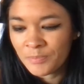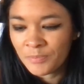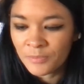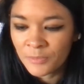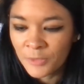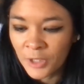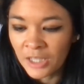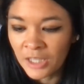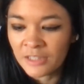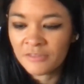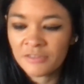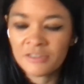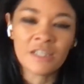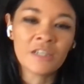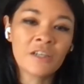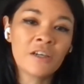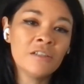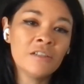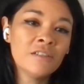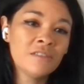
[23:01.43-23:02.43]
kind of
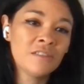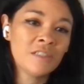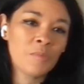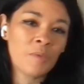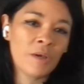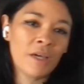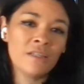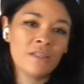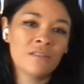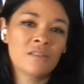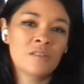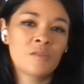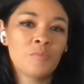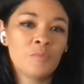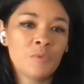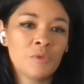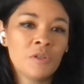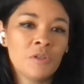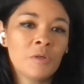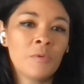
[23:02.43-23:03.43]
psychology
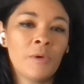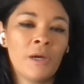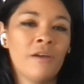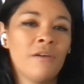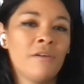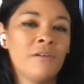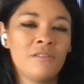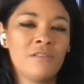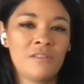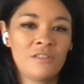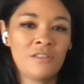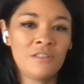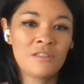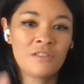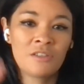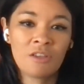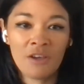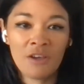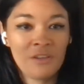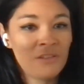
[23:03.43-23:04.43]
based book where it
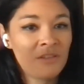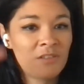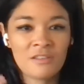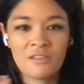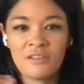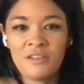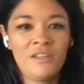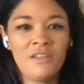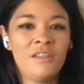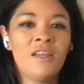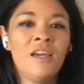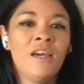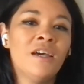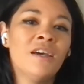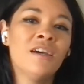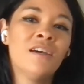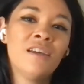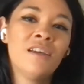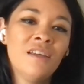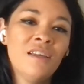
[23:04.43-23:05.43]
just goes through,
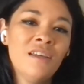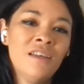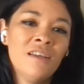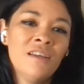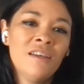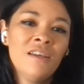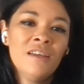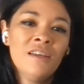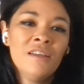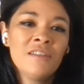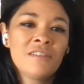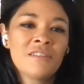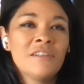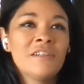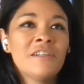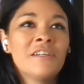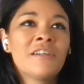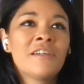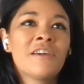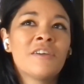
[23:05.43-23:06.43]

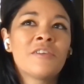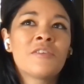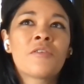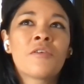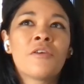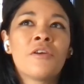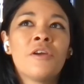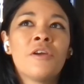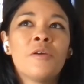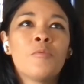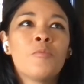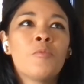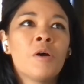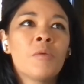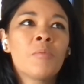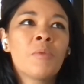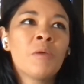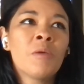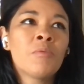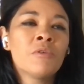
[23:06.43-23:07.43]
So it goes through
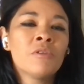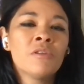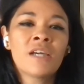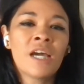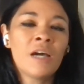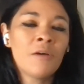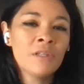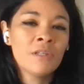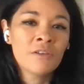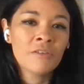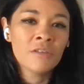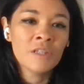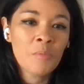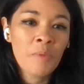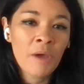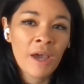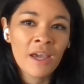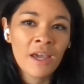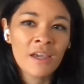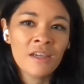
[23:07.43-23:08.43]
what people look at when they're on
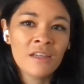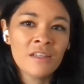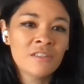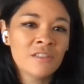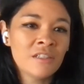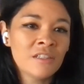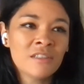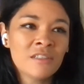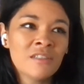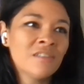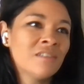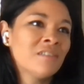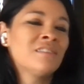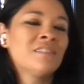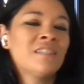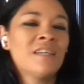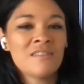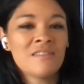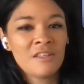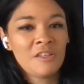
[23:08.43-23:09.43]
the page. It
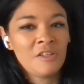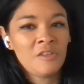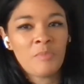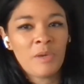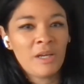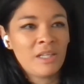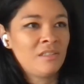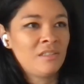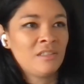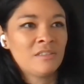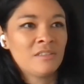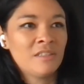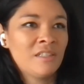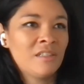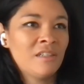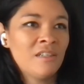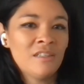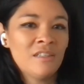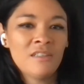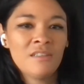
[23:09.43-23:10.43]
says that you've basically
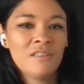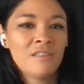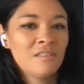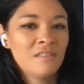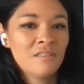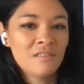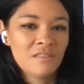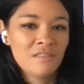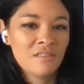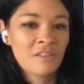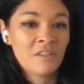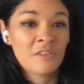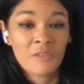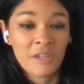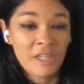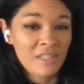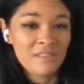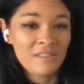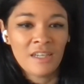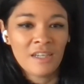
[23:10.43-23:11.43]
got
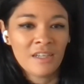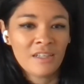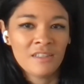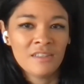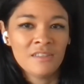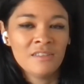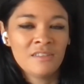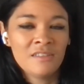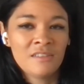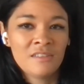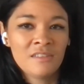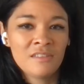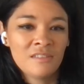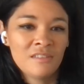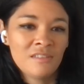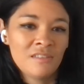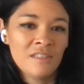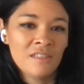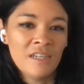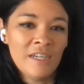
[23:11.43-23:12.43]
3 seconds
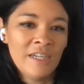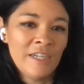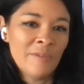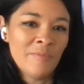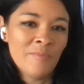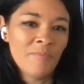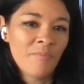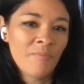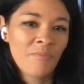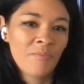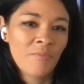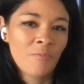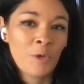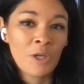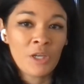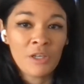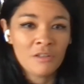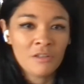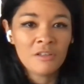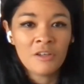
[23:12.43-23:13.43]

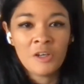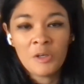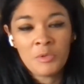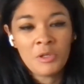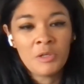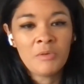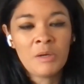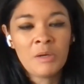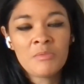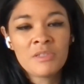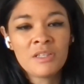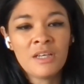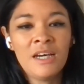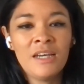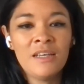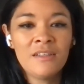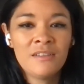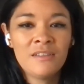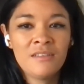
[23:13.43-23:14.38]
when you open a website